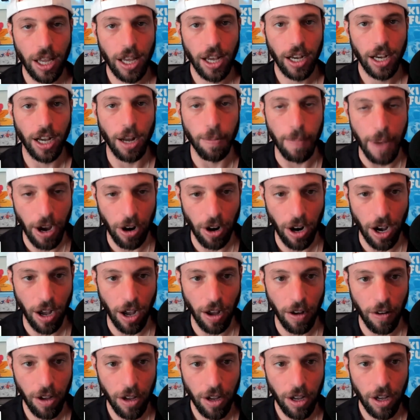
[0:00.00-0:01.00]

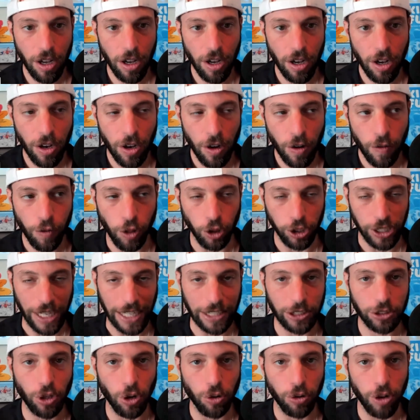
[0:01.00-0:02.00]
Kamara for those guys
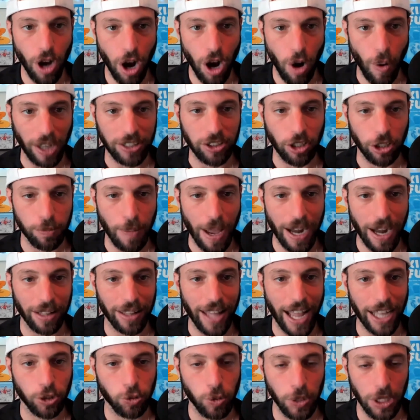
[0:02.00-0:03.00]
who don't know, I talked about it
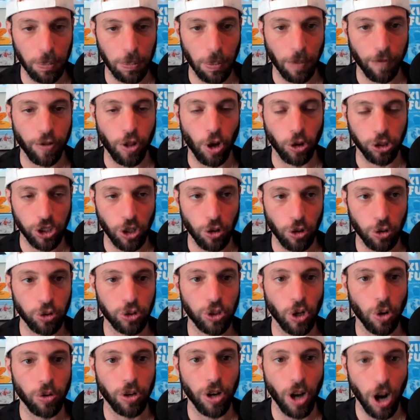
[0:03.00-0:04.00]
last week, but for those of you who
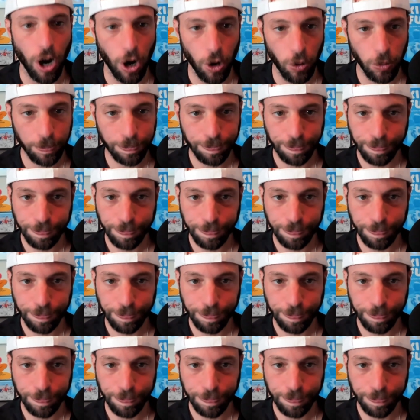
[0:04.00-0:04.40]
don't know,